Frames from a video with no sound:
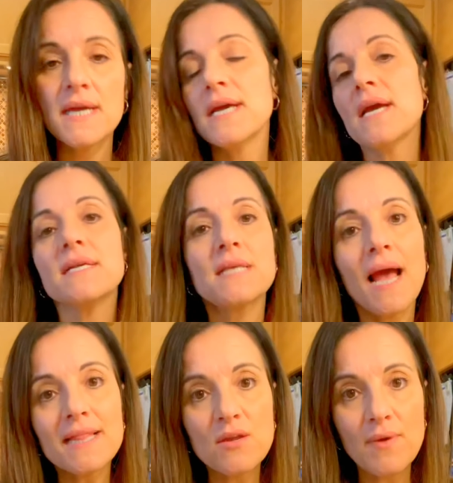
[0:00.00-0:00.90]
It's
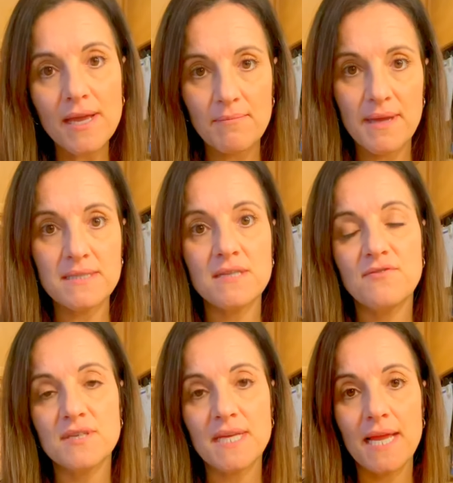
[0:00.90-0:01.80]
highly recommended
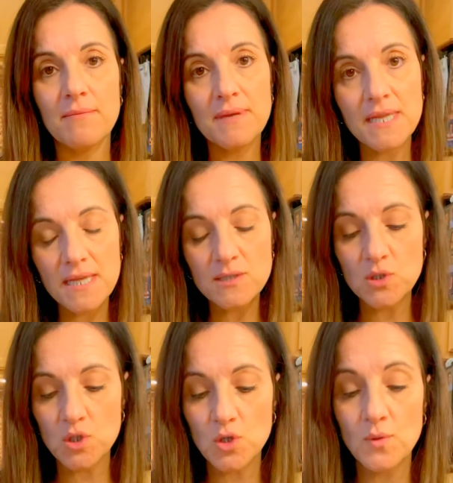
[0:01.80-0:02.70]
for diabetes
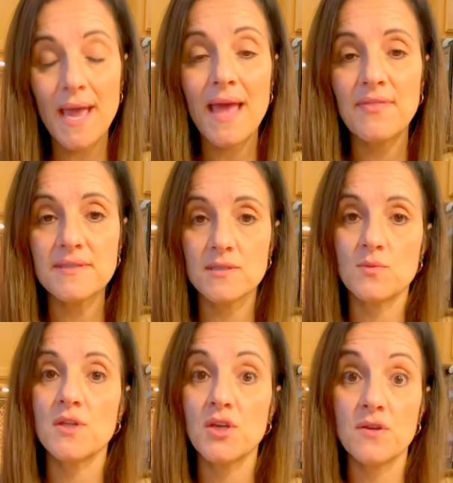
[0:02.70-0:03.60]
too, and this is
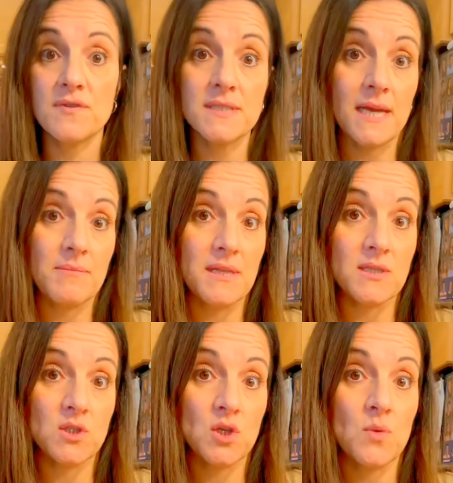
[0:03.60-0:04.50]
really good for
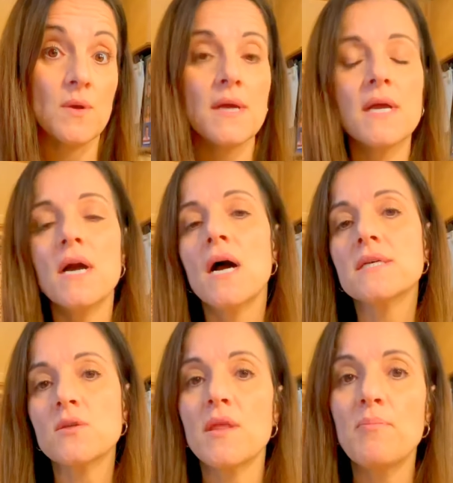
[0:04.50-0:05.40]
diabetes too.
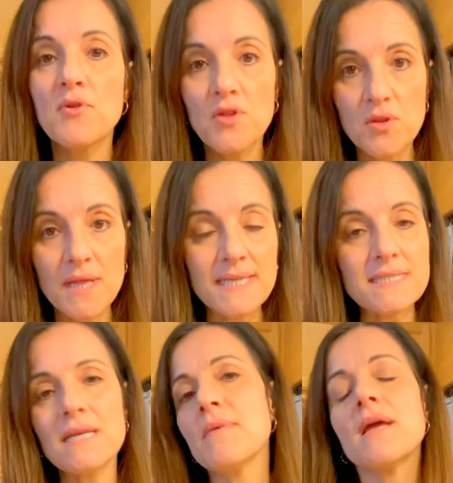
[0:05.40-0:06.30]
So they're both low
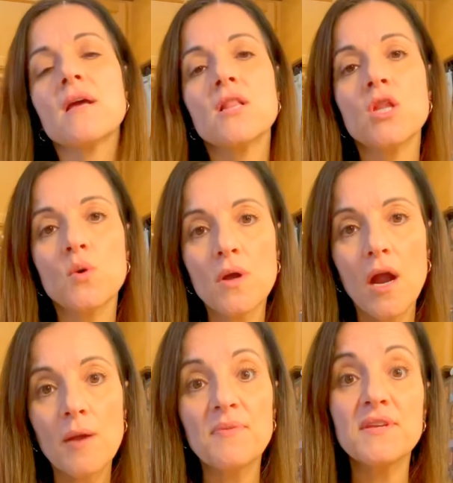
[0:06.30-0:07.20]
glycemic, low
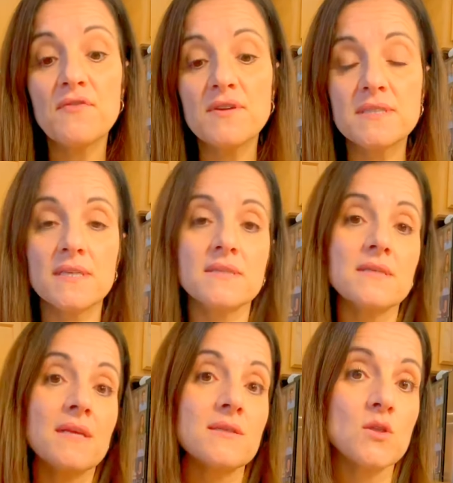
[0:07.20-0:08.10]
carb. The difference is
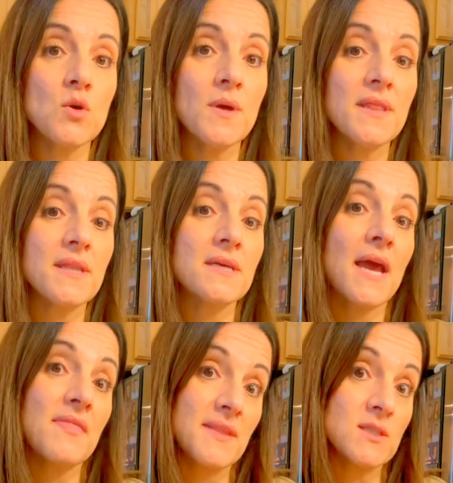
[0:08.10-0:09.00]
this has gluten
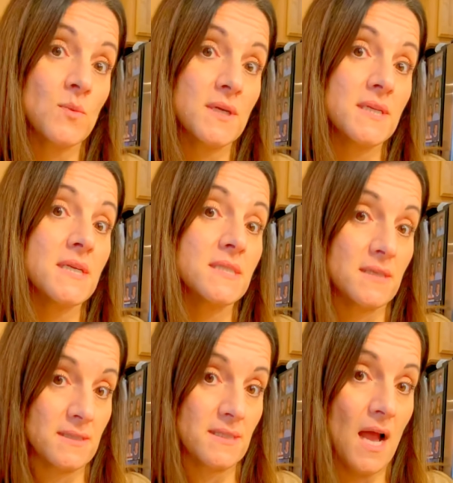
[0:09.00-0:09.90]
and this one
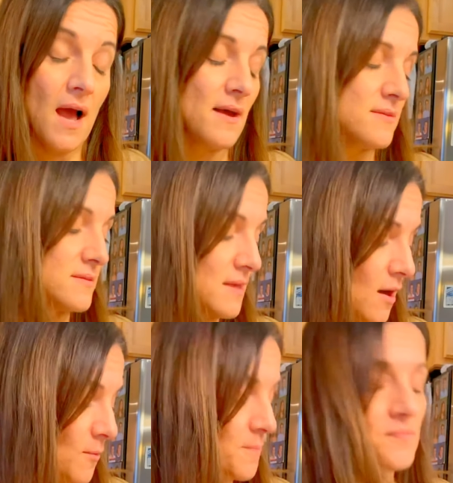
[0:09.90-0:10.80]
does not. So
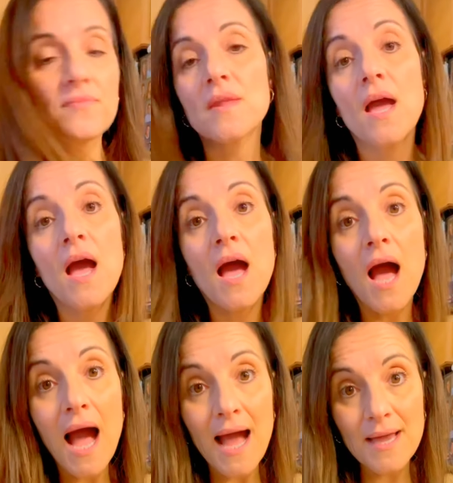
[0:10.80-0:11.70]

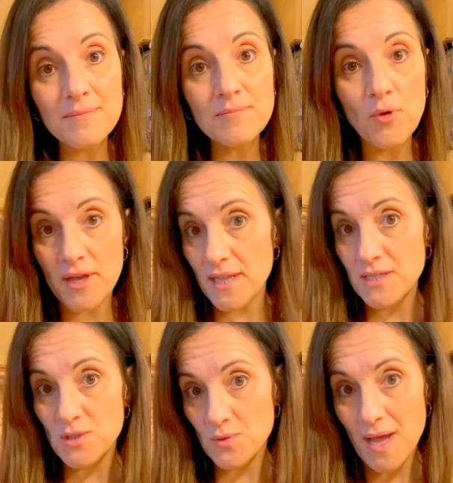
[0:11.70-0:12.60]
I'm boiling
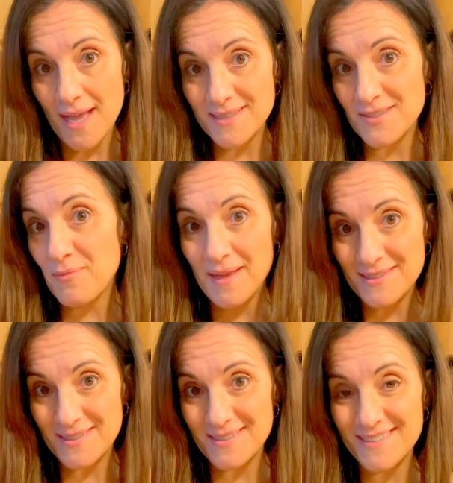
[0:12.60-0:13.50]
two kinds of
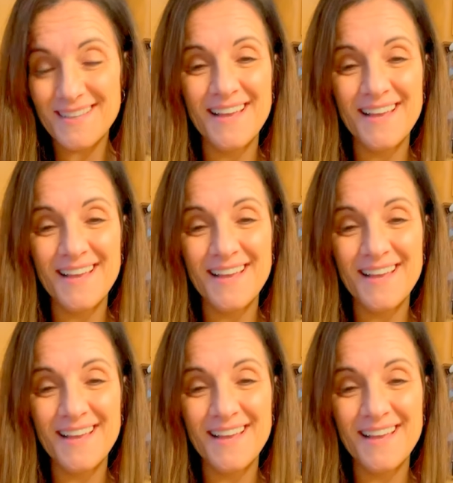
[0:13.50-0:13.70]
pastas.